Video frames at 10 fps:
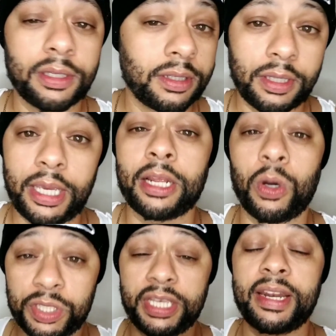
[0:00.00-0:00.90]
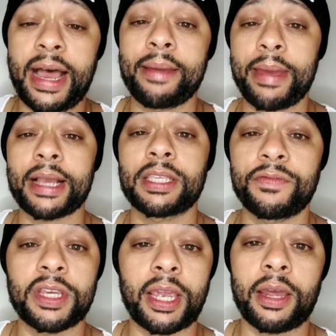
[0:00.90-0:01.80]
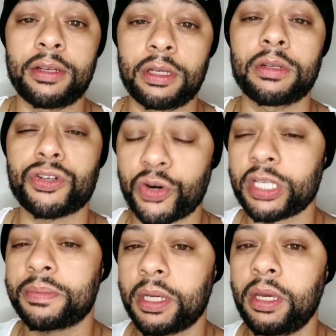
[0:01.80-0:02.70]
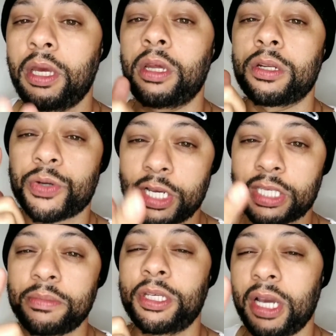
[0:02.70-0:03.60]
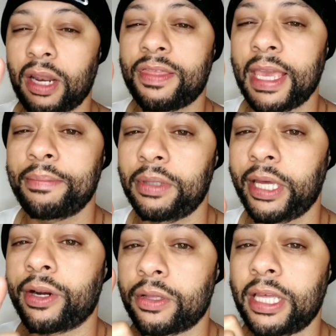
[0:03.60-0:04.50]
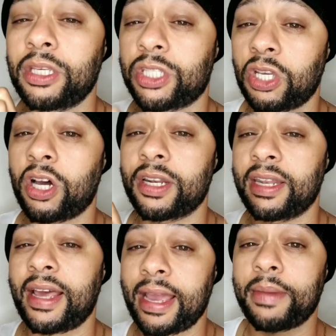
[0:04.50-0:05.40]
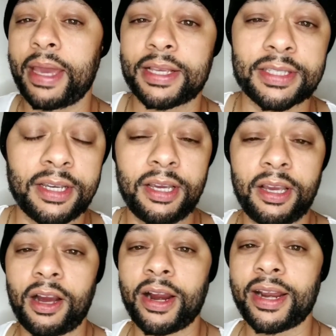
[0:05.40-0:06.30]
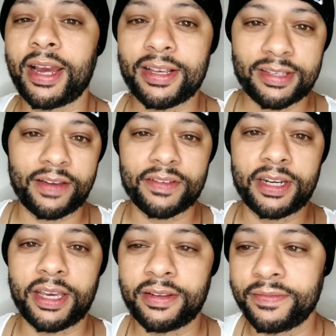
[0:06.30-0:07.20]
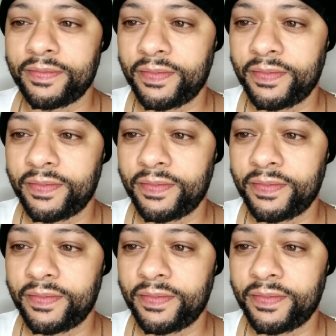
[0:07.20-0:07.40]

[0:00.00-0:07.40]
and go see it in IMAX if you can. Trust me, you're going to thank me later that you saw it in IMAX. Alright guys, have a good day.